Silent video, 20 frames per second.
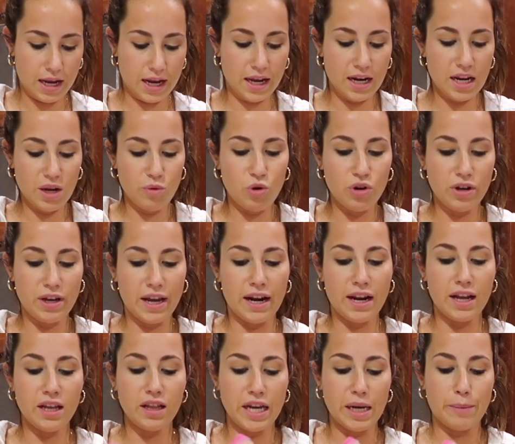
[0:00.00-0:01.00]
and it will
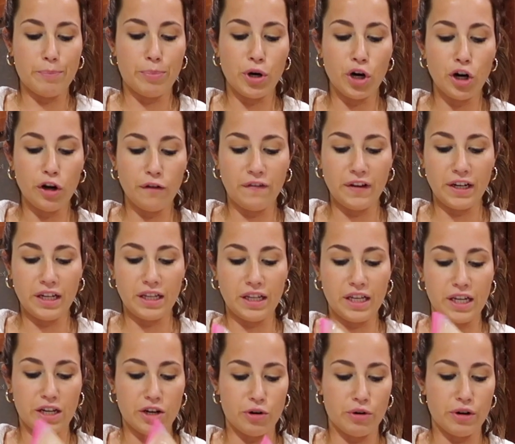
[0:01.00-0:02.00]
get it like
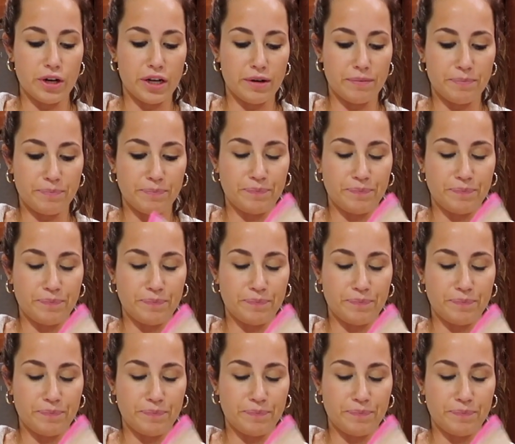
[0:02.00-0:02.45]
perfectly coated.